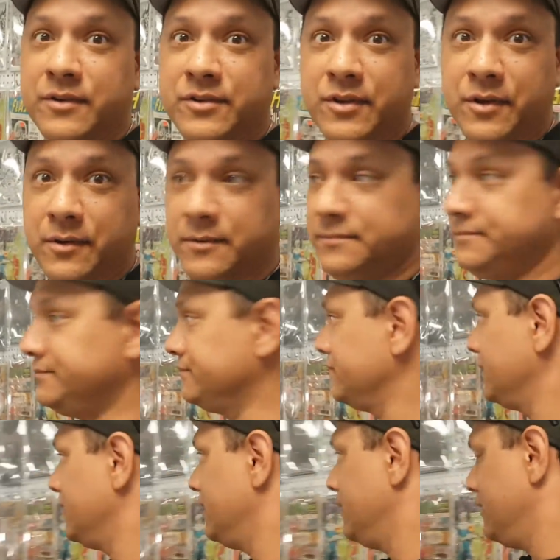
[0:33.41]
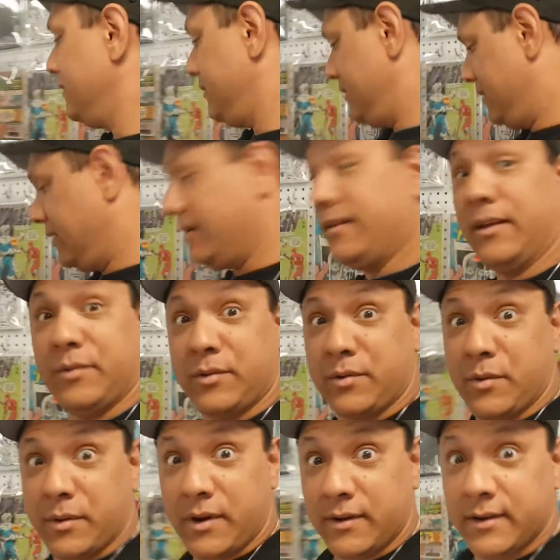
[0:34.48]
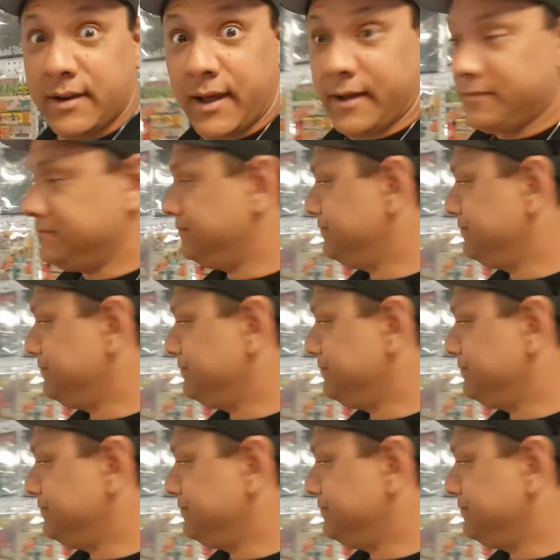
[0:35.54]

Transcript: So that's what's going on today.